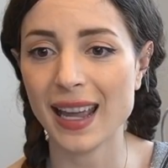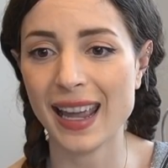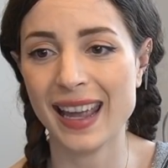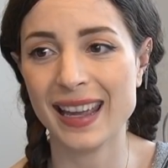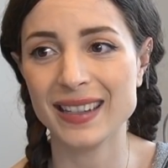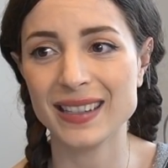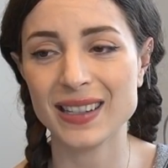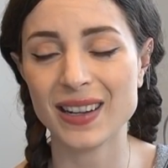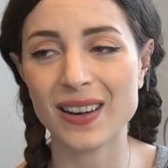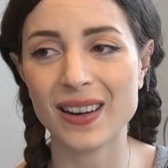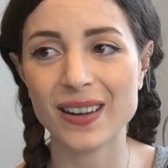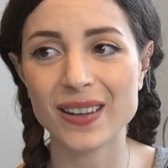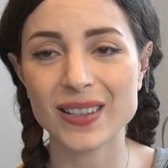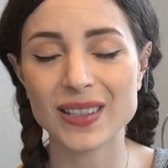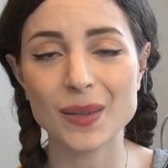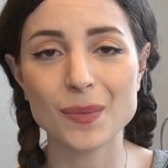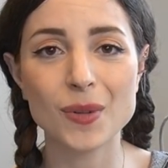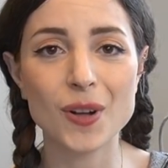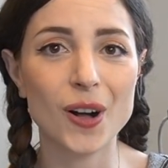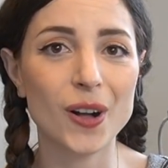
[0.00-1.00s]
and our
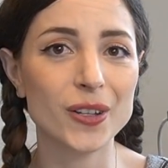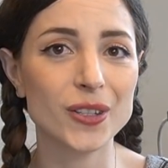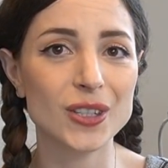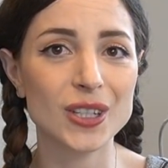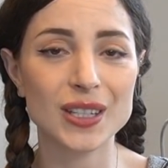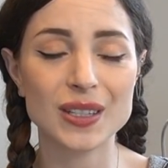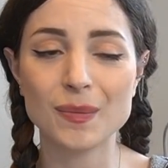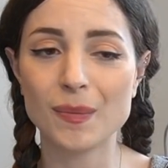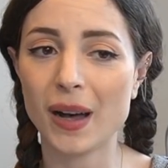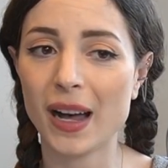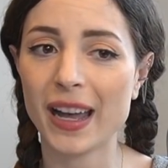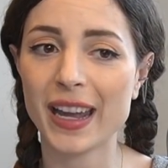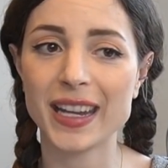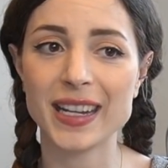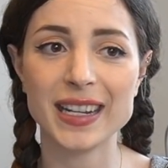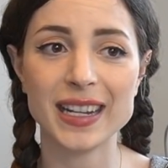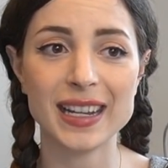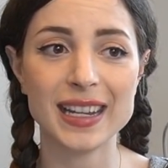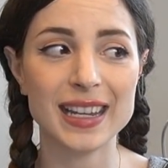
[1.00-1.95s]
subconscious mind